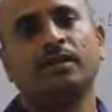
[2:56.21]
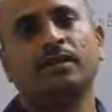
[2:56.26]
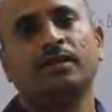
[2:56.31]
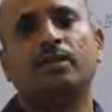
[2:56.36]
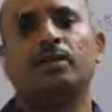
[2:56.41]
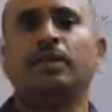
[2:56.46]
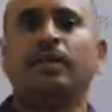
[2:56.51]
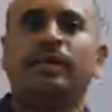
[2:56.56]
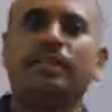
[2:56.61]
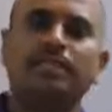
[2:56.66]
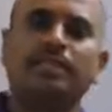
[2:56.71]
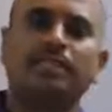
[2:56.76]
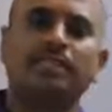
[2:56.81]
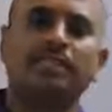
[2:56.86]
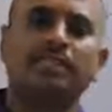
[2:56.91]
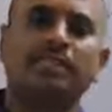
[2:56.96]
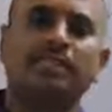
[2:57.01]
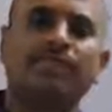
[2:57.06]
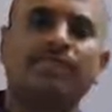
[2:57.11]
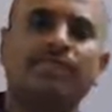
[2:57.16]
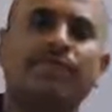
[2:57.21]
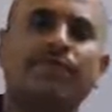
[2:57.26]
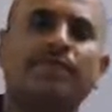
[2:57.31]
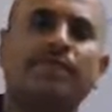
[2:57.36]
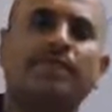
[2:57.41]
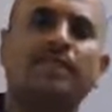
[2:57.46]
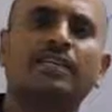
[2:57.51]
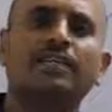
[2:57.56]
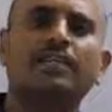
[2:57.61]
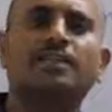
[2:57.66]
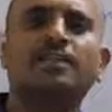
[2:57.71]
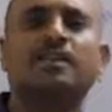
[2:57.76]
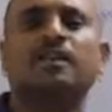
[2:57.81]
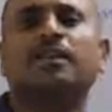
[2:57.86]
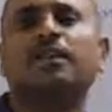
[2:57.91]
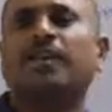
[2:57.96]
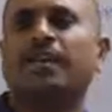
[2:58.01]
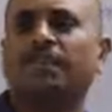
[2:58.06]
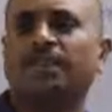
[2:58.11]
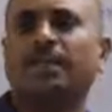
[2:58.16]
Or in the same way, if we consider
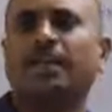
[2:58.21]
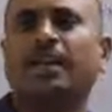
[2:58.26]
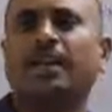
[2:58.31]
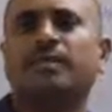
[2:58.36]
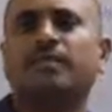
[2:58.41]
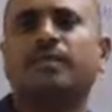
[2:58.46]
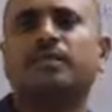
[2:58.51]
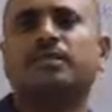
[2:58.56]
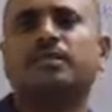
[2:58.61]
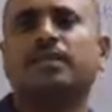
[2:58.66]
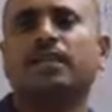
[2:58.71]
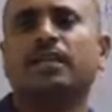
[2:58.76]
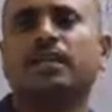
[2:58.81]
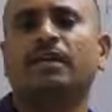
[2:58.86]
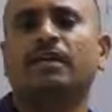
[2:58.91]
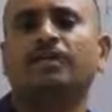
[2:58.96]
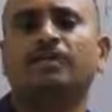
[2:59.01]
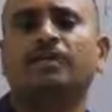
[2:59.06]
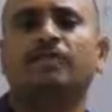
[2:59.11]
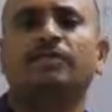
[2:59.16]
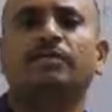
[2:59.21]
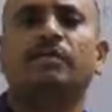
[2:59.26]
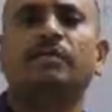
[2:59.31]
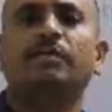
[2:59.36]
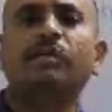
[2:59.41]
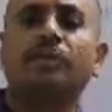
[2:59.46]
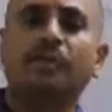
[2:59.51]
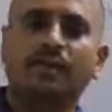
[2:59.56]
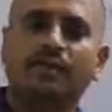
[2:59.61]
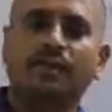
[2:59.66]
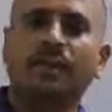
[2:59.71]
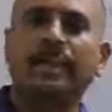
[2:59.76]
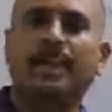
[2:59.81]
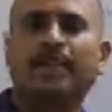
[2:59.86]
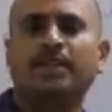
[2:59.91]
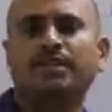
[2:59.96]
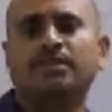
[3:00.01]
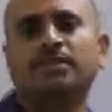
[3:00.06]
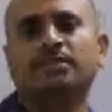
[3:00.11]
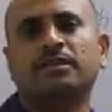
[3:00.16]
other animals like some
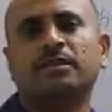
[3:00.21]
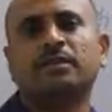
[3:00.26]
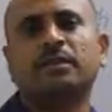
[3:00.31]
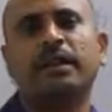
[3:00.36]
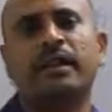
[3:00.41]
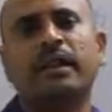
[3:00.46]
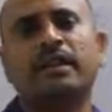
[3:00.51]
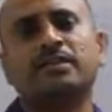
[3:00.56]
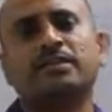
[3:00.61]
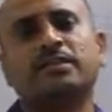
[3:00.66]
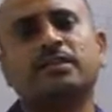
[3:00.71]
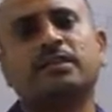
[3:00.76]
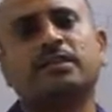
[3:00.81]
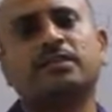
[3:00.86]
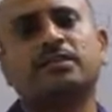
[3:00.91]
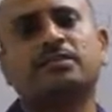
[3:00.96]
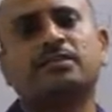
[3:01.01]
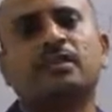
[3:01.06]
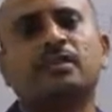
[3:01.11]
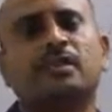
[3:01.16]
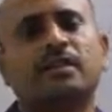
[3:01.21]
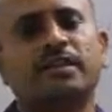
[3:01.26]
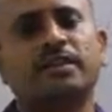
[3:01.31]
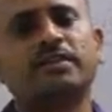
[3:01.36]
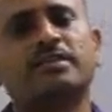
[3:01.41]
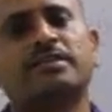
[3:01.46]
cats are smaller in